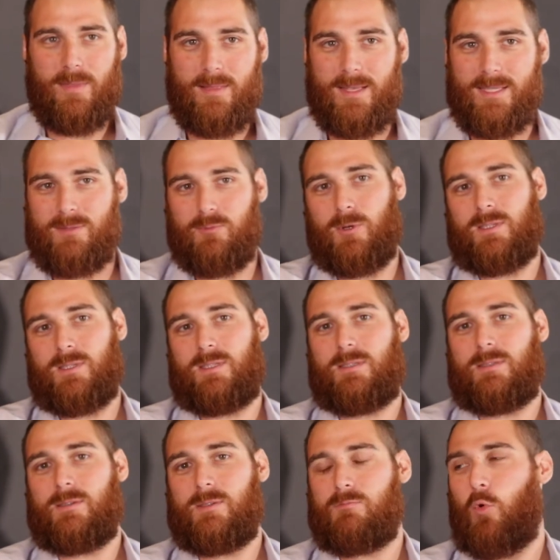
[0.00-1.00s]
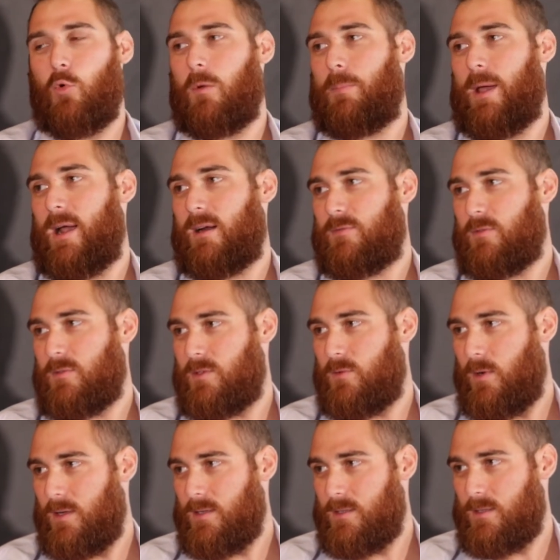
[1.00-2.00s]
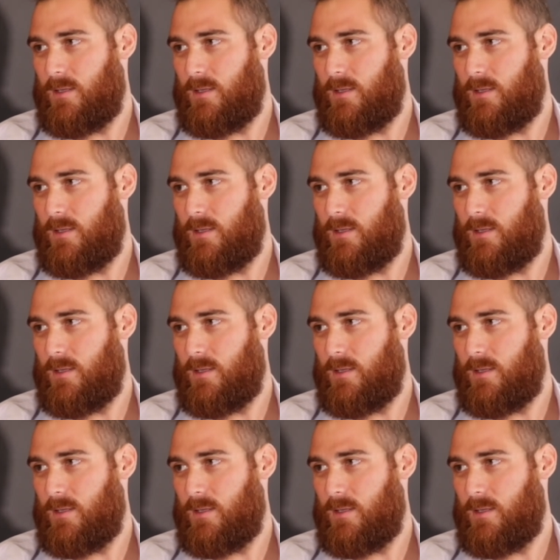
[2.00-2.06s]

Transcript: This is more impactful to us.